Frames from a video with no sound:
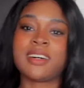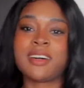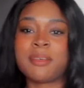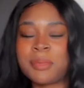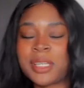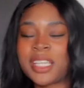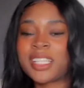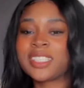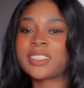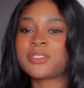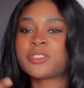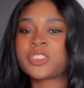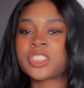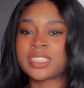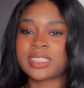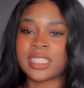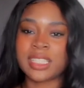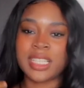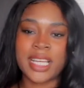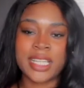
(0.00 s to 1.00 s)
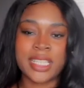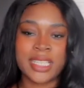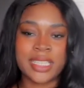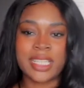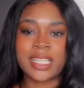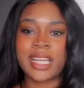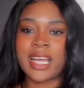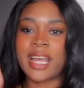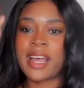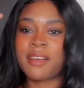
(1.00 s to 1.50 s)
um, because of just the lighting
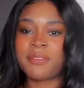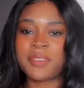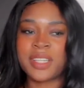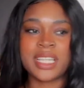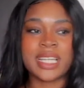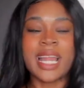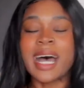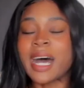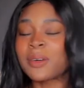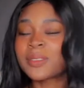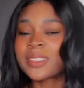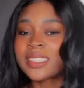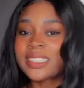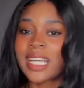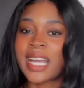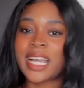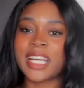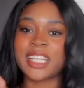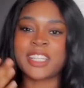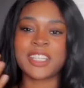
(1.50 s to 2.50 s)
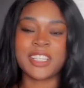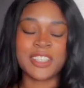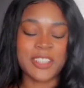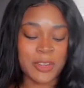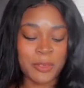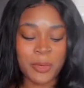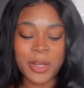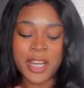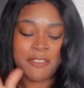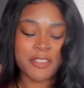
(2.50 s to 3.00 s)
that I have in it outside the
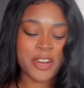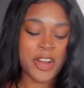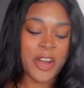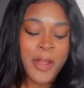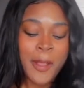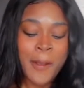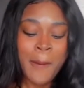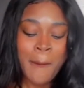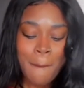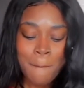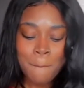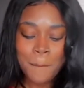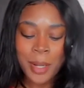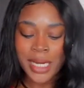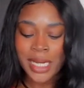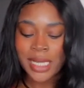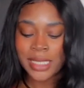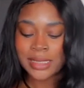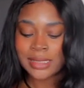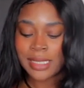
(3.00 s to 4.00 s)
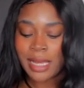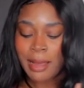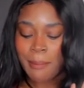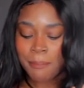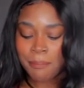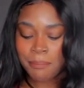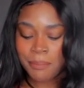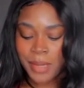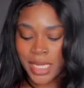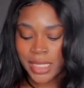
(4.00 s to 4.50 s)
whatever. But it's
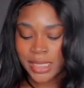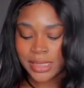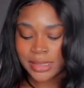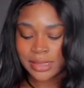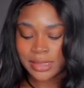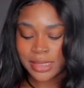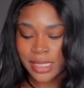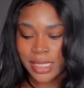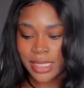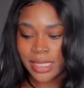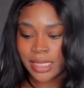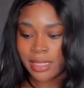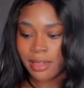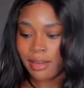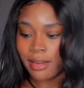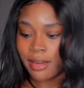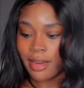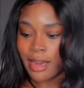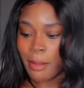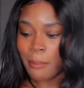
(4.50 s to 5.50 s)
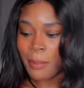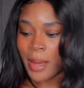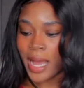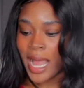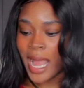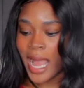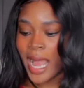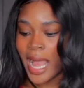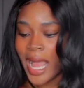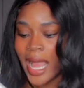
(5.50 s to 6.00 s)
amazing. Um,
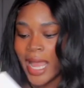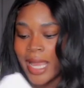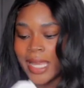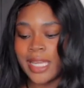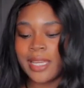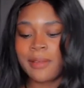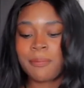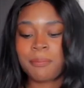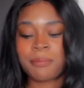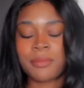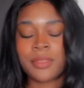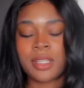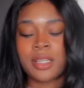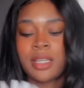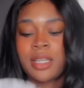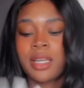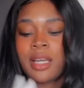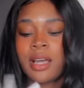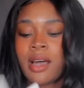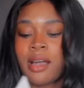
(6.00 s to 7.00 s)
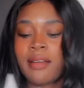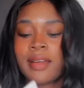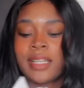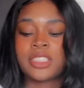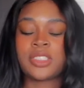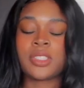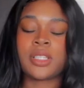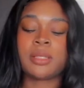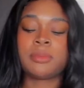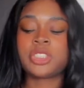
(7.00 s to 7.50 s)
I all
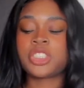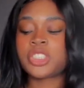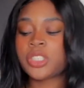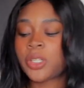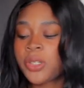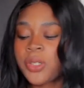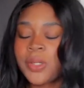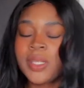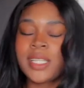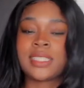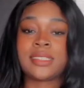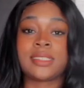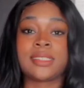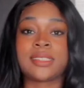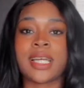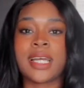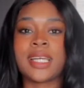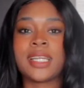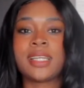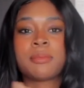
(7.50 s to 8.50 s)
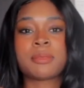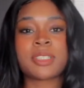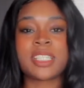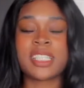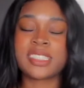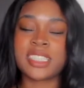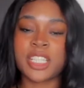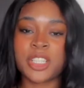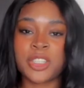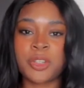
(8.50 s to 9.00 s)
right, so let me show you the inside and I'm
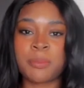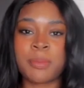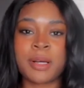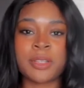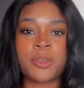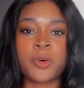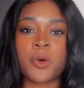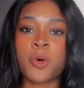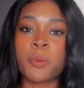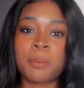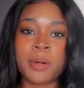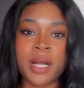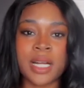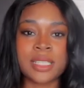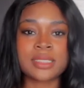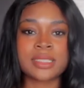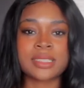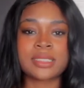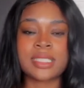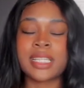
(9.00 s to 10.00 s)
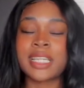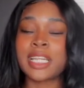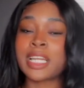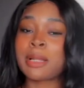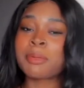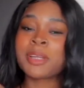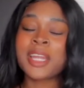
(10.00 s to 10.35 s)
gonna tell you about the whole process and then I'm